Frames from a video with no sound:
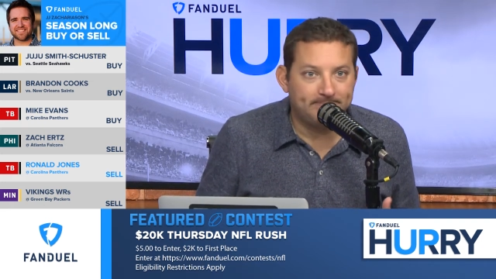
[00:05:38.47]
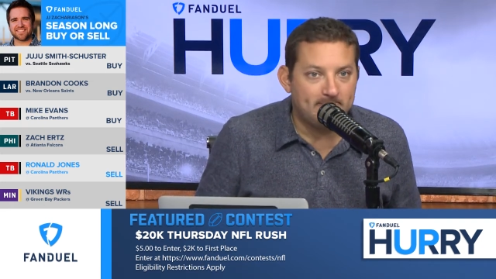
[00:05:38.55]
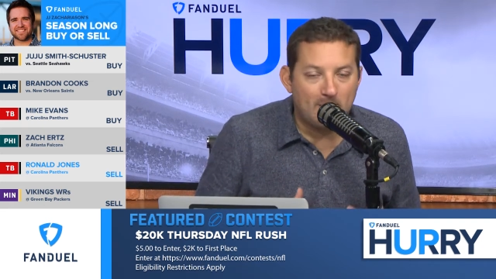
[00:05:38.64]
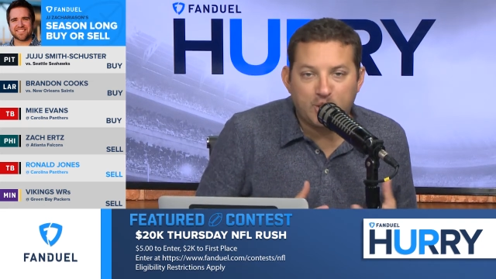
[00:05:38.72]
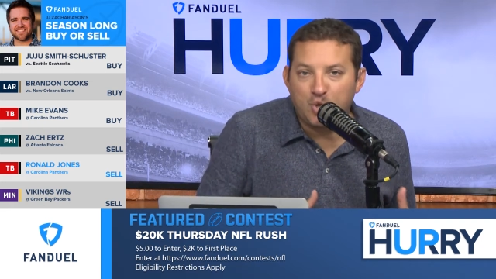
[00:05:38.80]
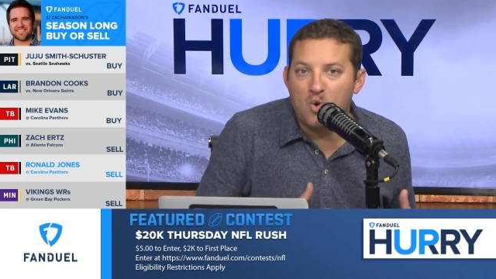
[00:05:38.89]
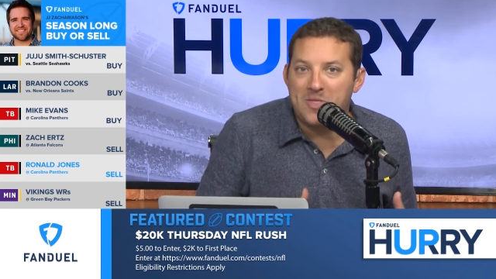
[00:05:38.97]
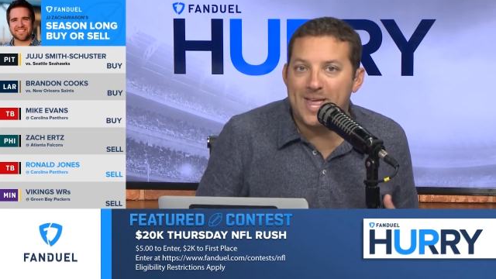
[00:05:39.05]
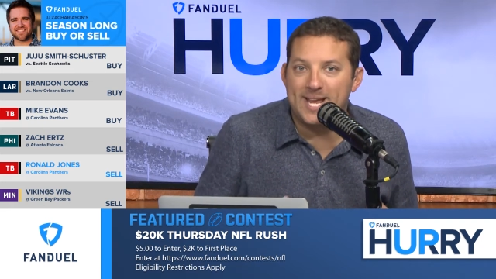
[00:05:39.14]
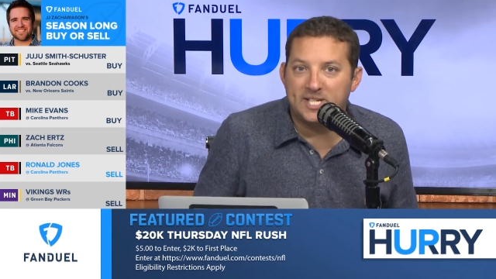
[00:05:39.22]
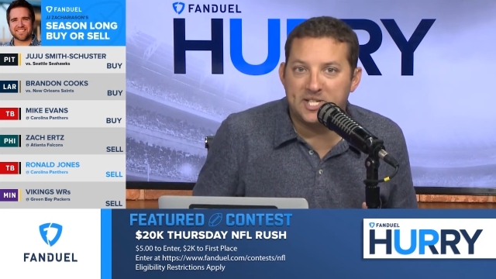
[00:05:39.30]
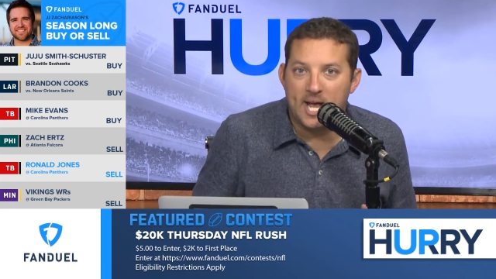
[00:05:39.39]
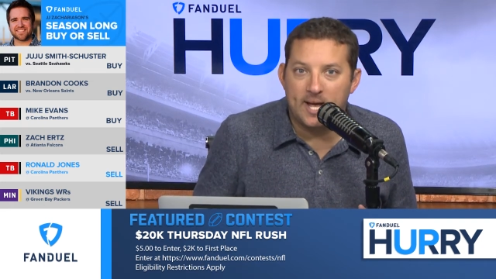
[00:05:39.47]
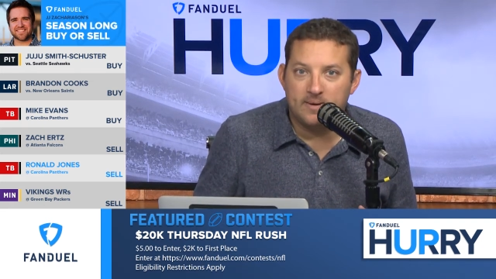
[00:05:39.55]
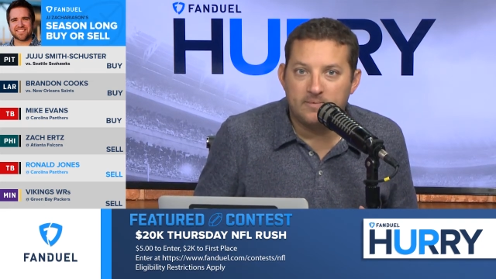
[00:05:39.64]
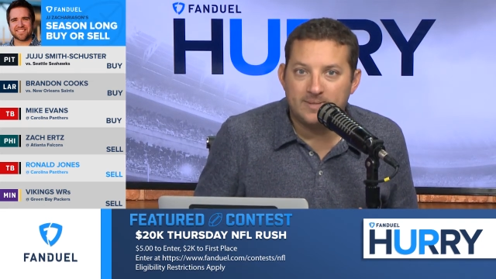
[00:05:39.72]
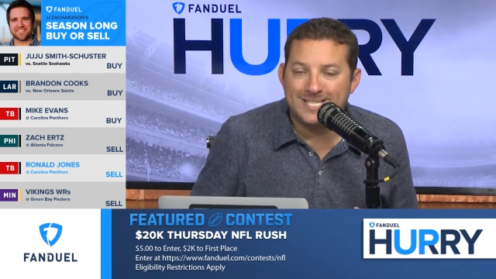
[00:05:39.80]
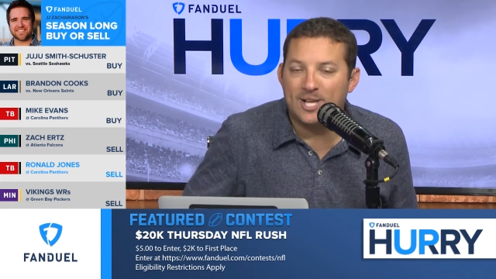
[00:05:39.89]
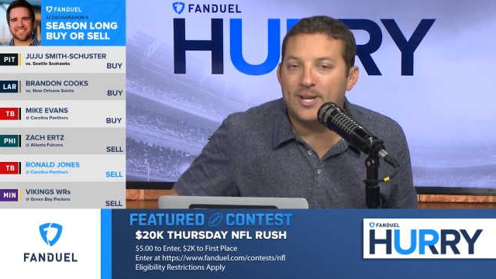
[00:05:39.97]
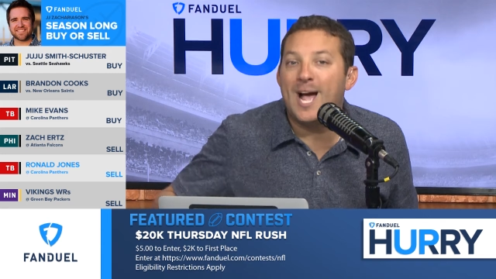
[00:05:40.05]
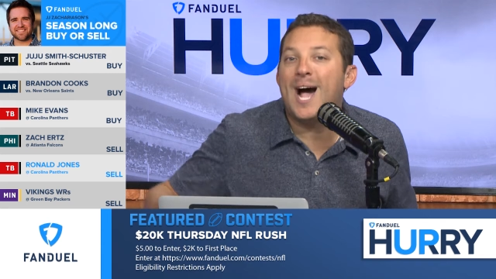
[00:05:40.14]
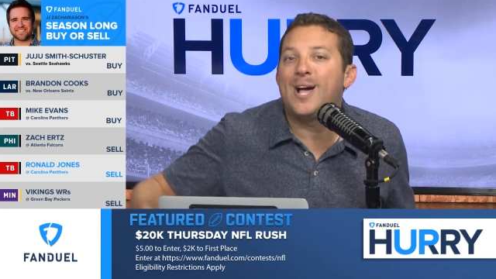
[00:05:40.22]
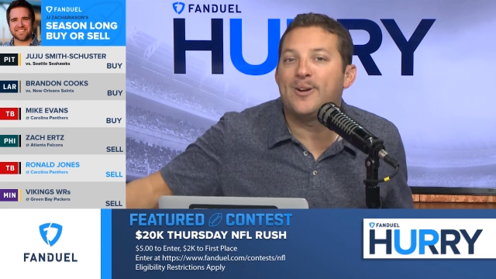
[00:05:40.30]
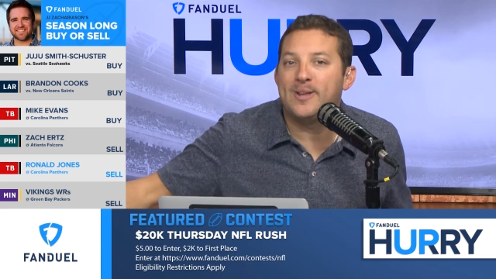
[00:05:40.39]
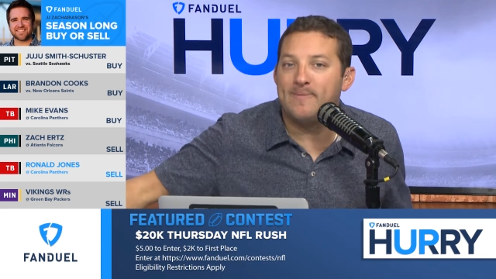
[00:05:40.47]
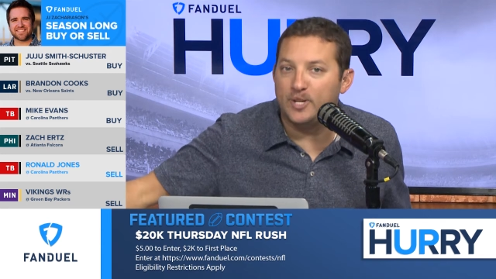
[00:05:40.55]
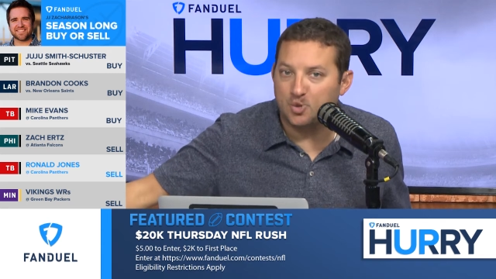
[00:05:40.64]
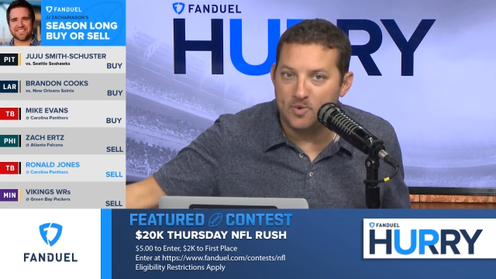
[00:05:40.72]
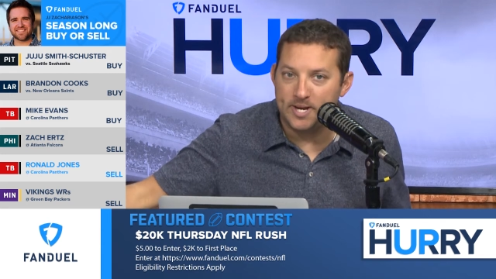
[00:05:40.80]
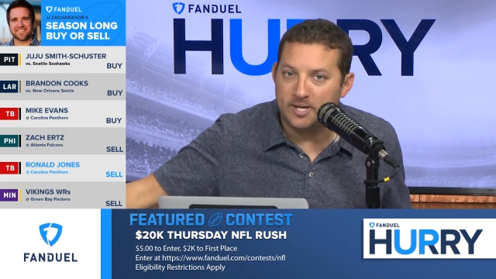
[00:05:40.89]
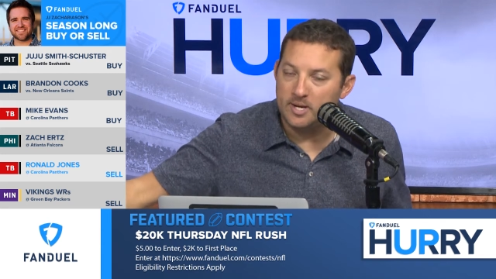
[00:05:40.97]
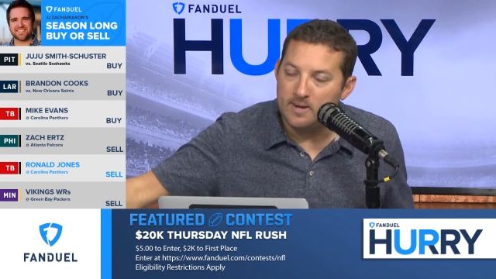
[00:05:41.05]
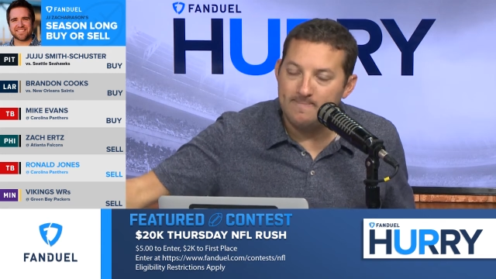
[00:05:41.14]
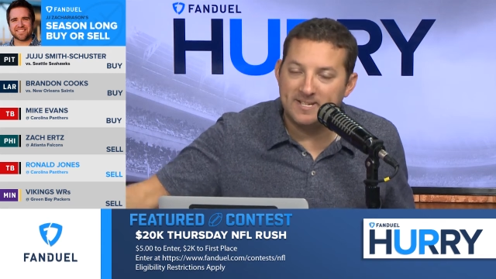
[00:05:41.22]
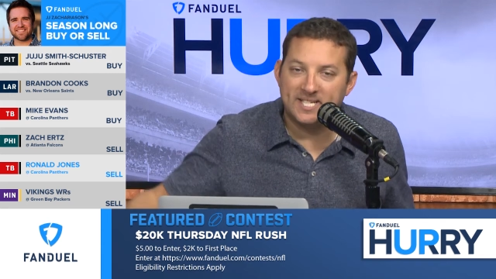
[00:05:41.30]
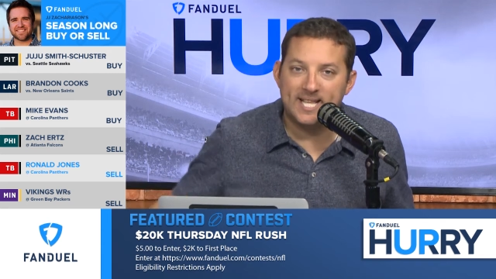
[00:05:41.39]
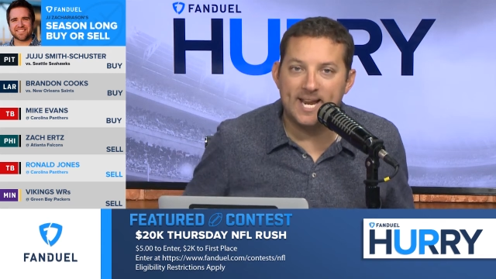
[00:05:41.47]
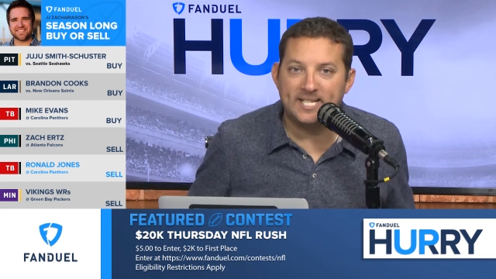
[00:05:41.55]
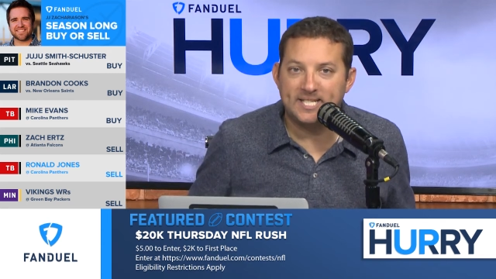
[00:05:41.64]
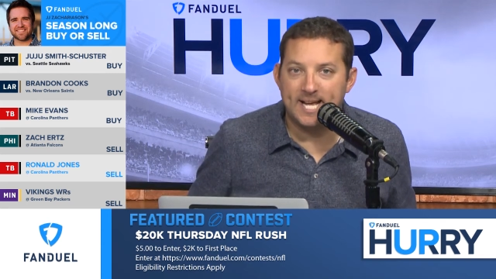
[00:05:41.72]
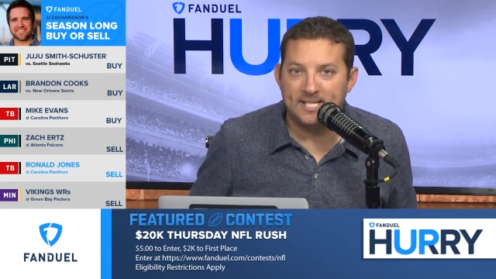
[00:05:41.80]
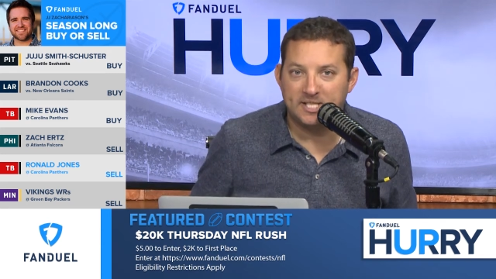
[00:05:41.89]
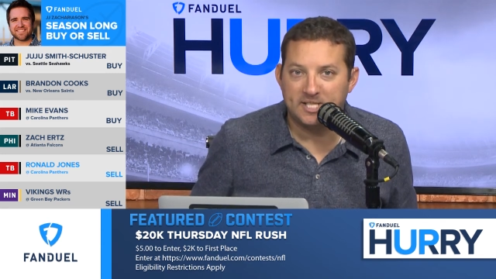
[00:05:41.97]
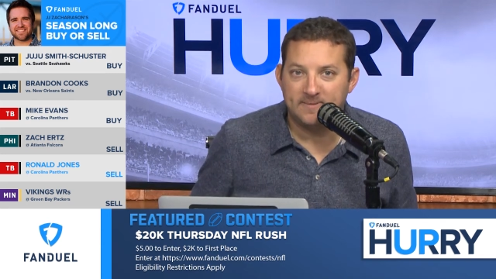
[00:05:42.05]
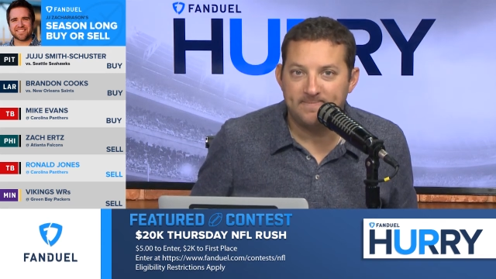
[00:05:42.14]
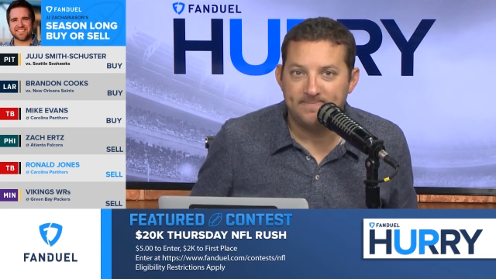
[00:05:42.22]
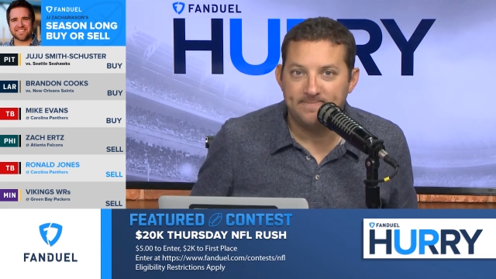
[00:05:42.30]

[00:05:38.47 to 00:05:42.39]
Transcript: I'm not sure what that is yet. Selling high on him this week makes a lot of sense.